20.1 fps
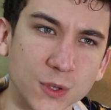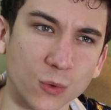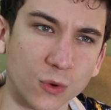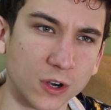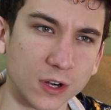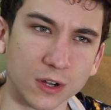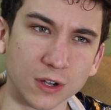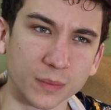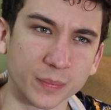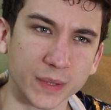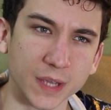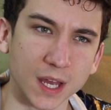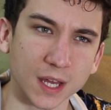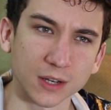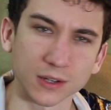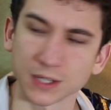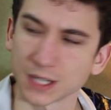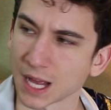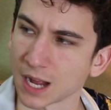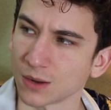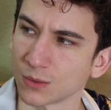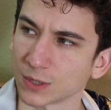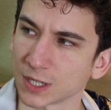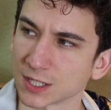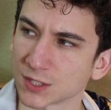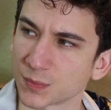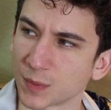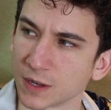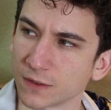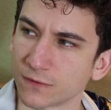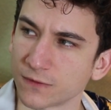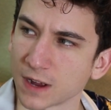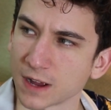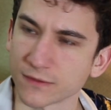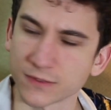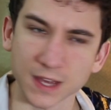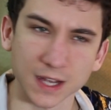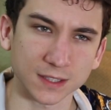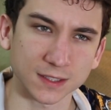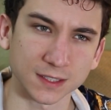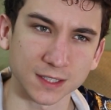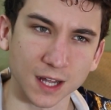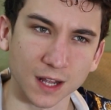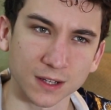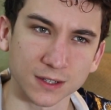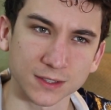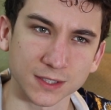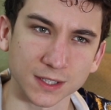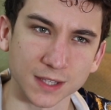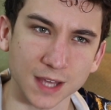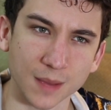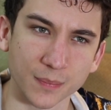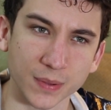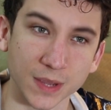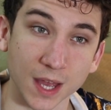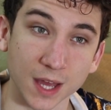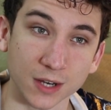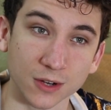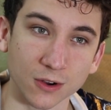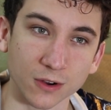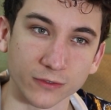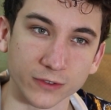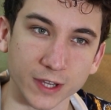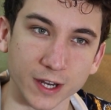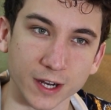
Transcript: You weren't all pianoed out when I spent $5,000 on that piano over